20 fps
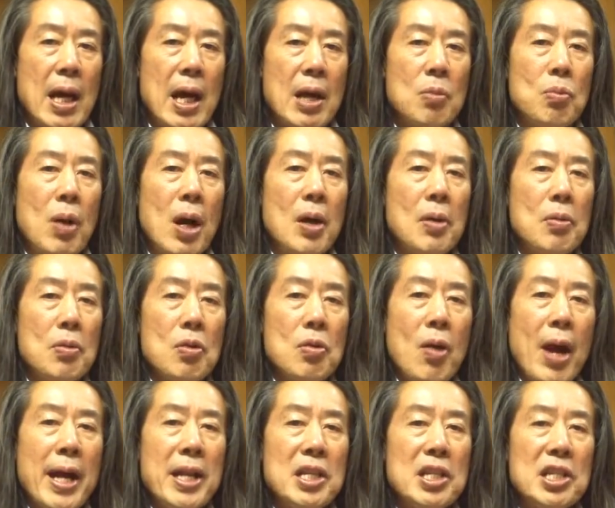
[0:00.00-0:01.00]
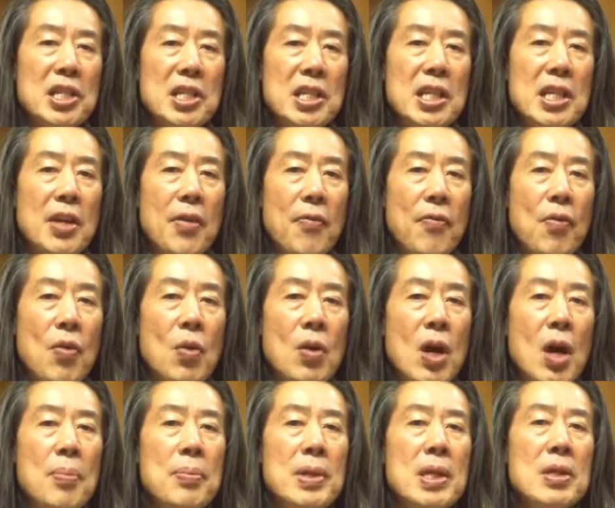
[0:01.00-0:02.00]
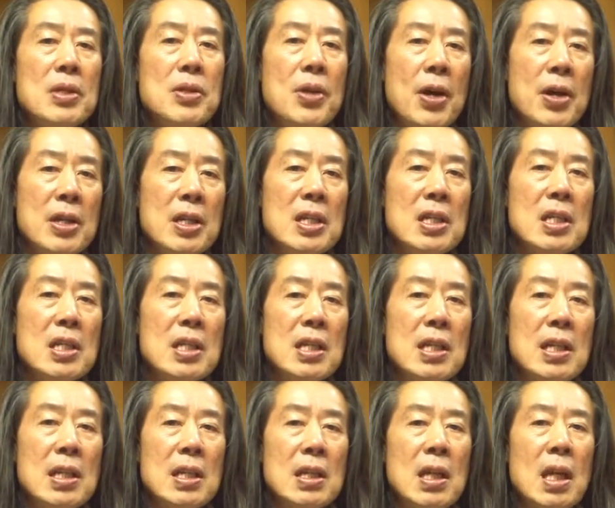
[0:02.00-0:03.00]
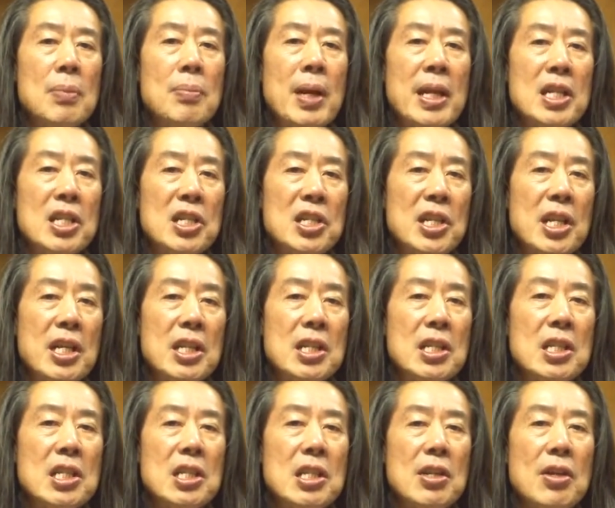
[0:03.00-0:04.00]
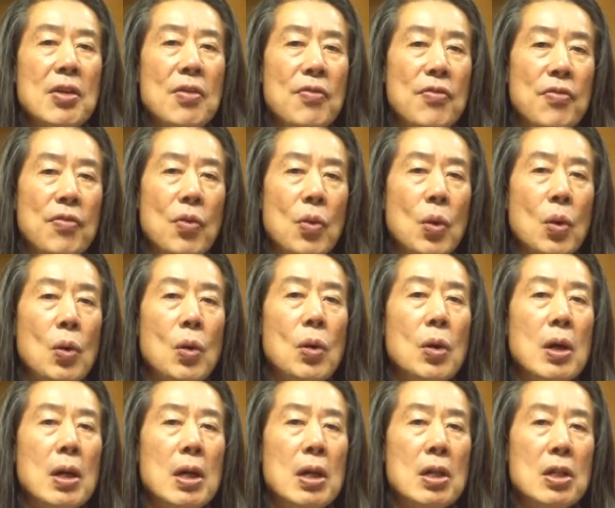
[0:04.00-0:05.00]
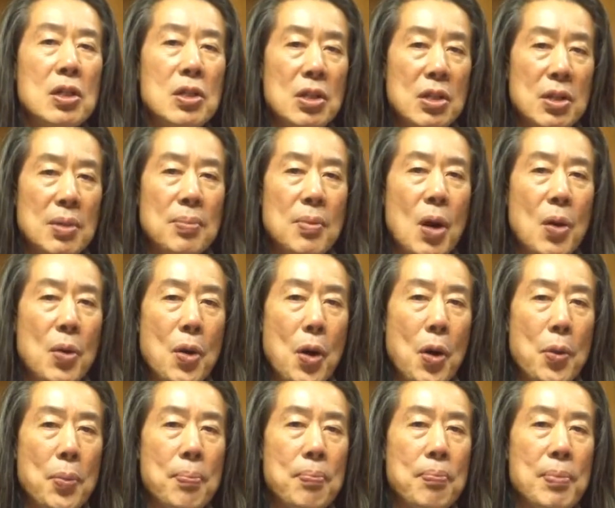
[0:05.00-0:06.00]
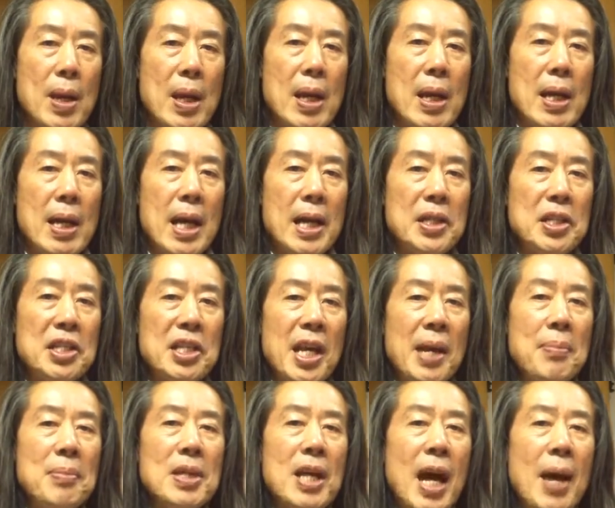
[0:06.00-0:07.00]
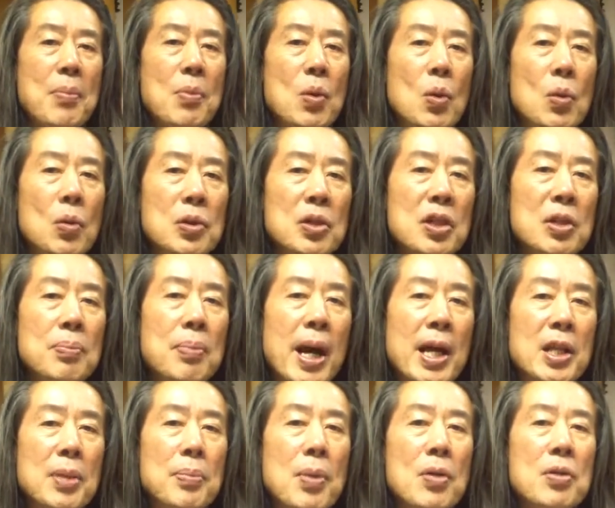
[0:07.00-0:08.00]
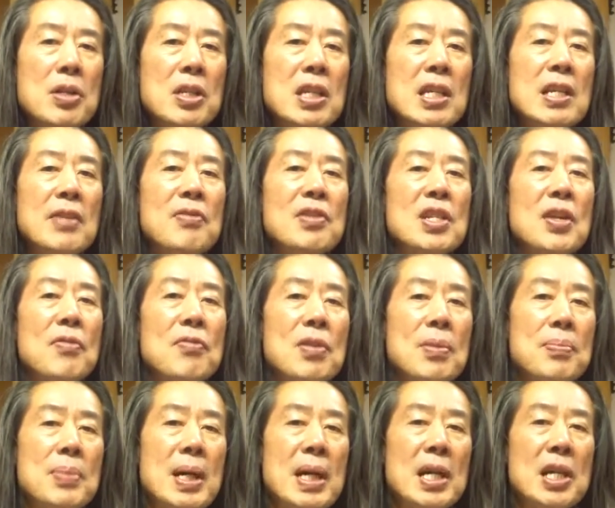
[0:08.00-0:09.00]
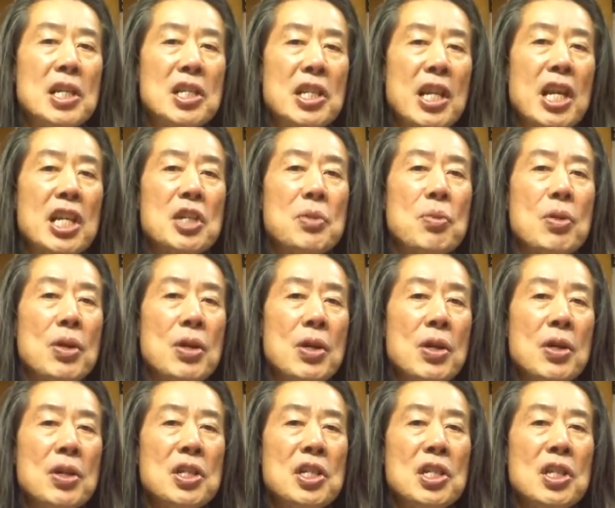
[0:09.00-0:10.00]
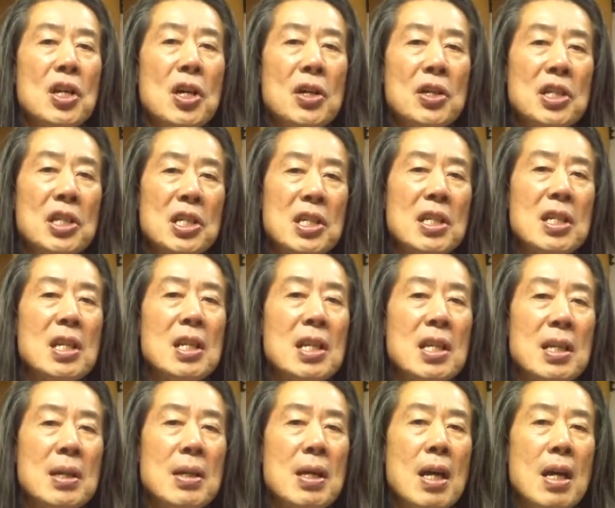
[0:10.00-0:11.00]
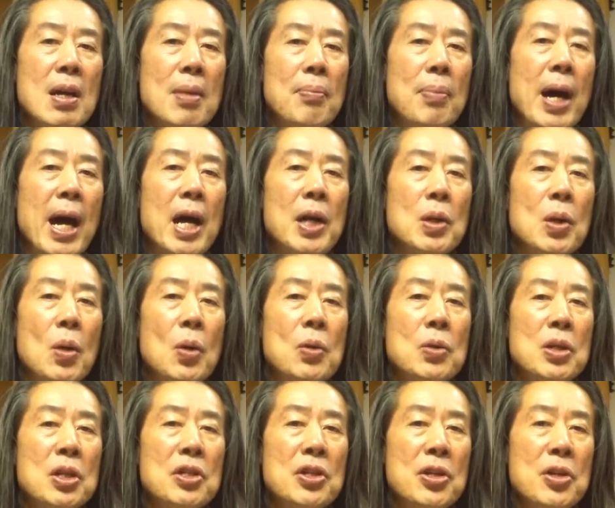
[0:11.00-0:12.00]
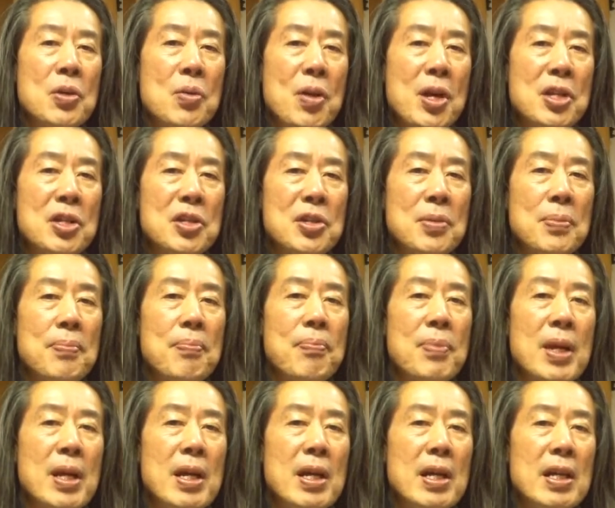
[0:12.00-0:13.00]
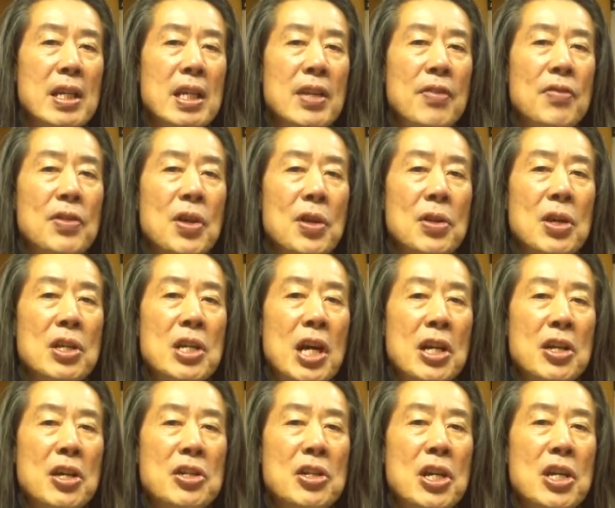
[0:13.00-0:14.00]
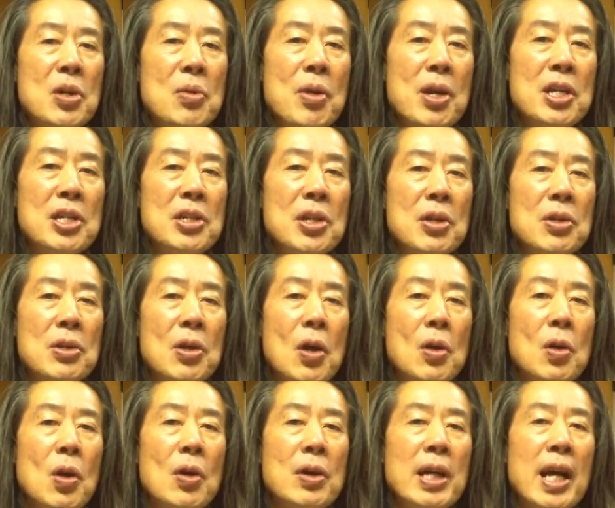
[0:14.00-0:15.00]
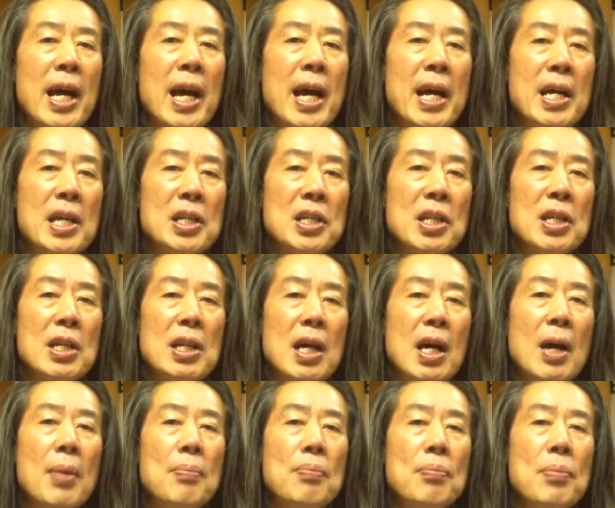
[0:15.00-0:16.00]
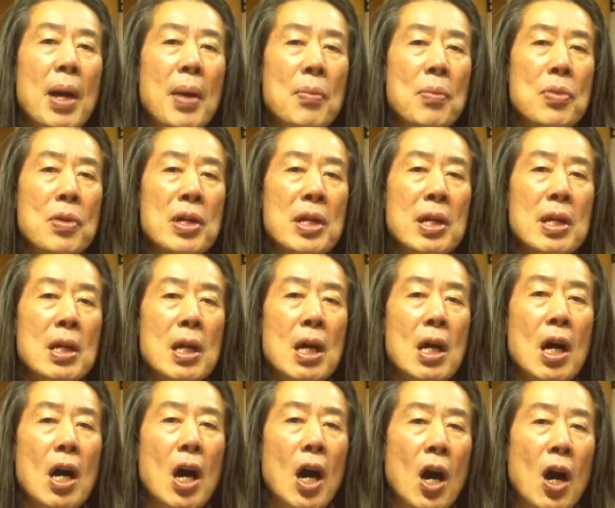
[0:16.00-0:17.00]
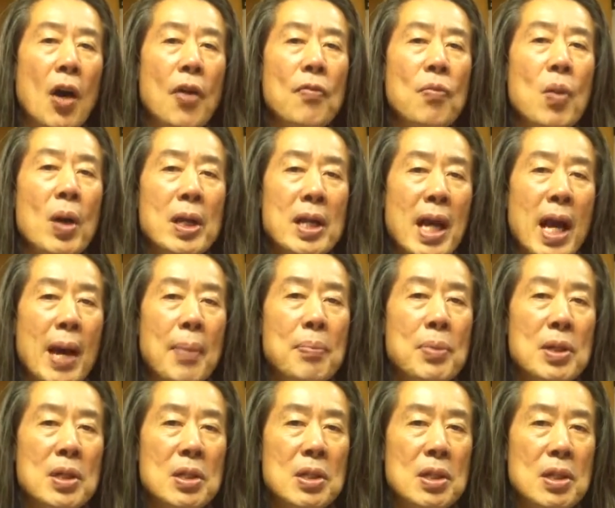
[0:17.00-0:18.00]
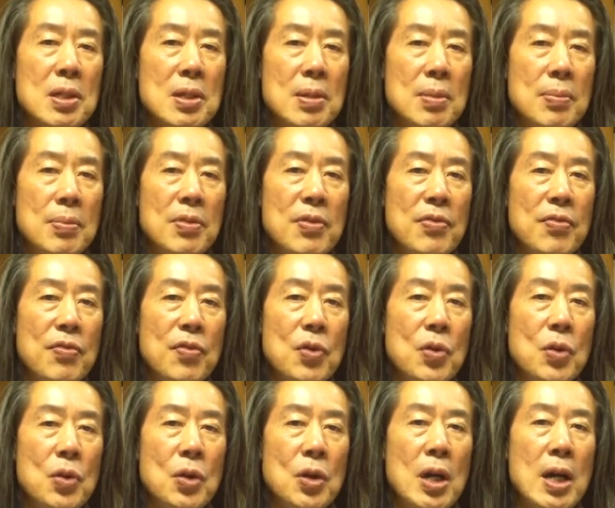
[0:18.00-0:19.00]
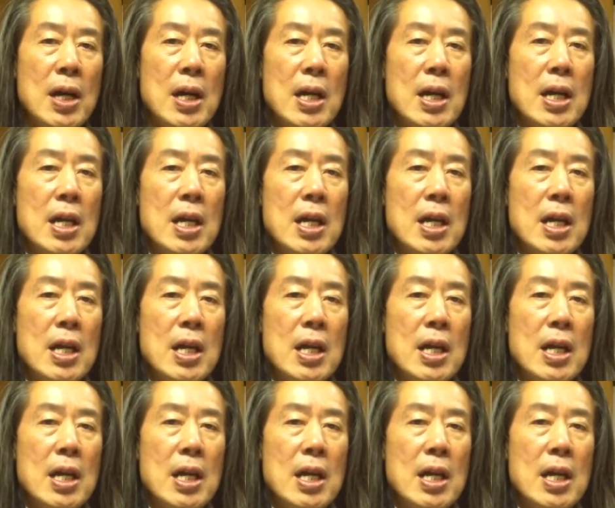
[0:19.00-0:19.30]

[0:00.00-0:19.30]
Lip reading: And while trying to seek for a modernity that makes sense for tomorrow, at the same time haunted by the motifs of the past as rehearsed constantly by an older generation, even though the younger generation no longer has a memory of what happened before.